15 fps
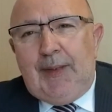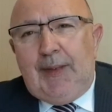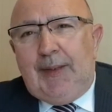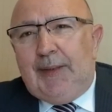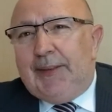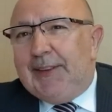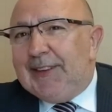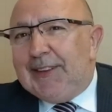
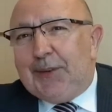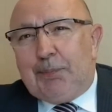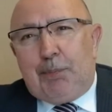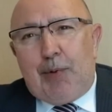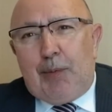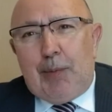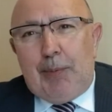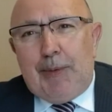This is
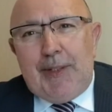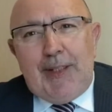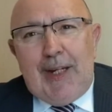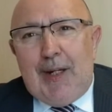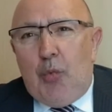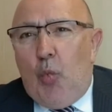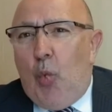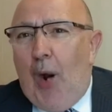probably a
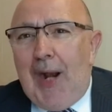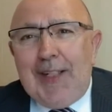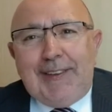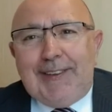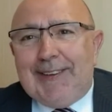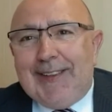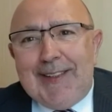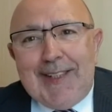
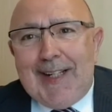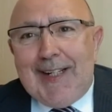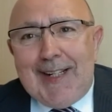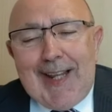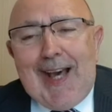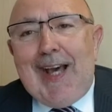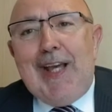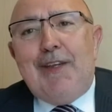once in a
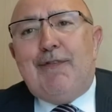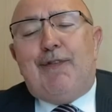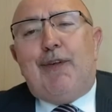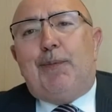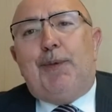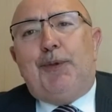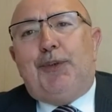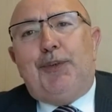life
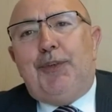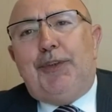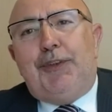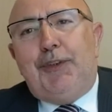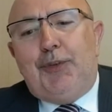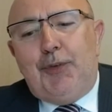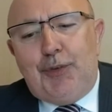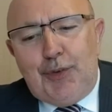opportunity
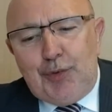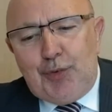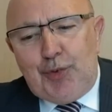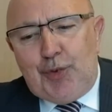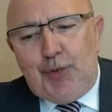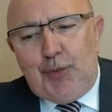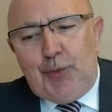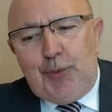to do
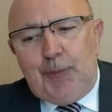so.